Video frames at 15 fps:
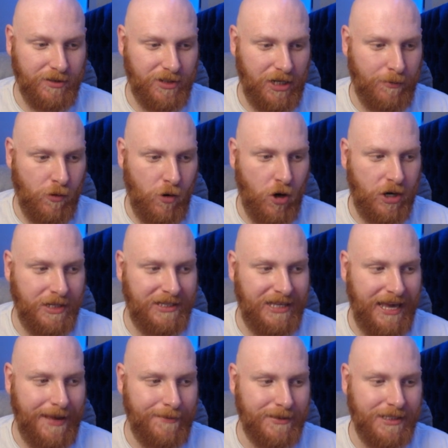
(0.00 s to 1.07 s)
So the Moroccan
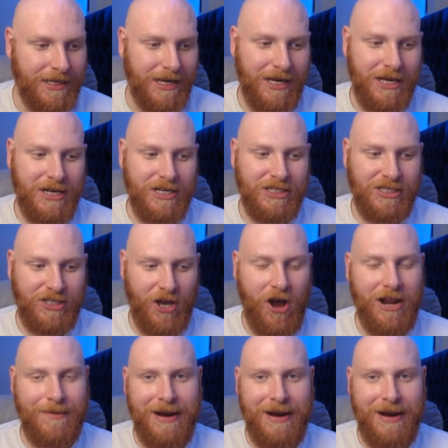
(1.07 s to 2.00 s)
teams certainly